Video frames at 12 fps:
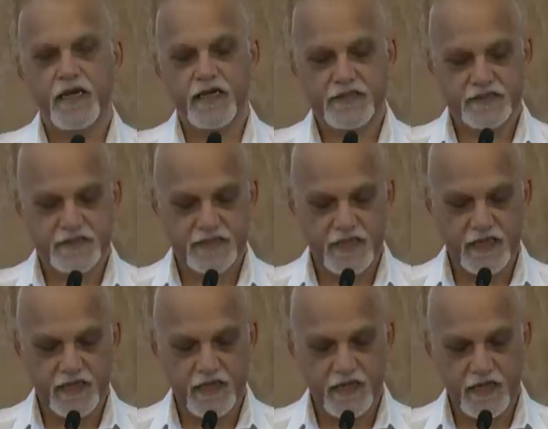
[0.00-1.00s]
It's
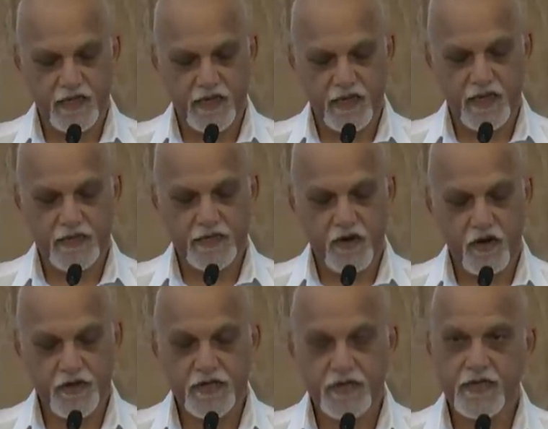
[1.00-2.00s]
an
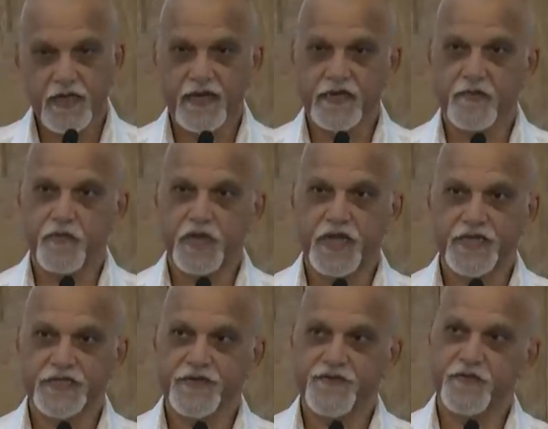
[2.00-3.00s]
honor and a
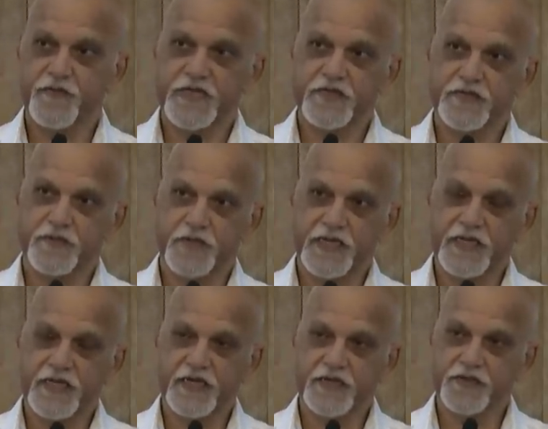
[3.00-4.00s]
pleasure for me to be
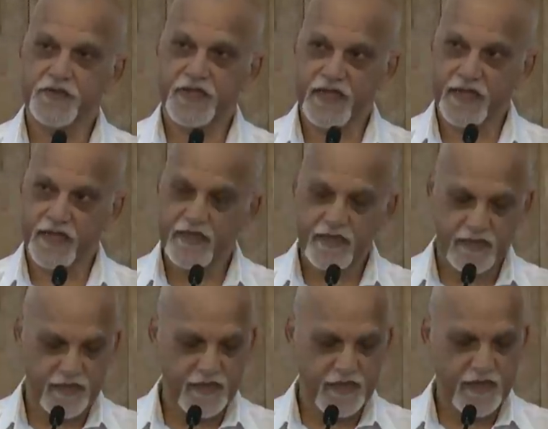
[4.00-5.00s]
here today
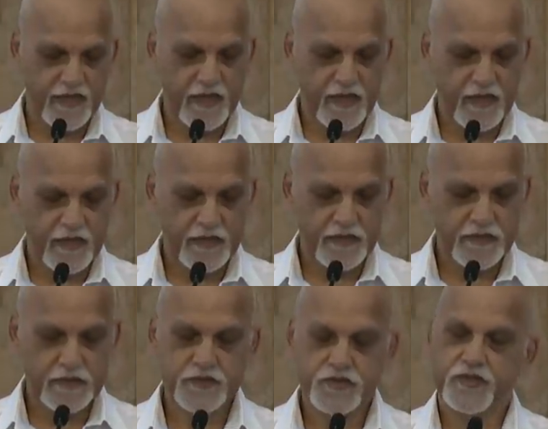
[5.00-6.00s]

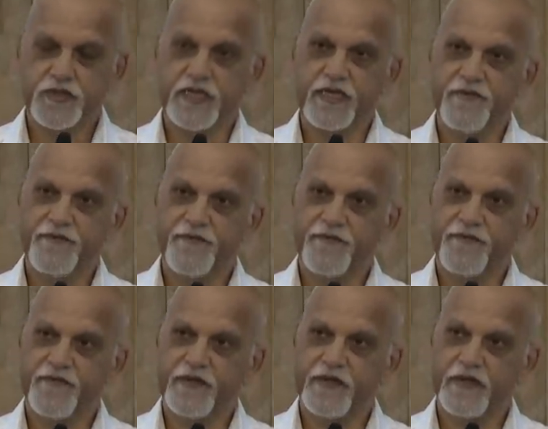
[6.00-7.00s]
to
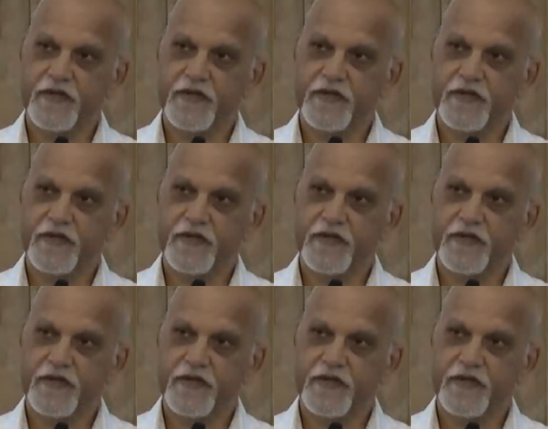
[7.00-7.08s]
give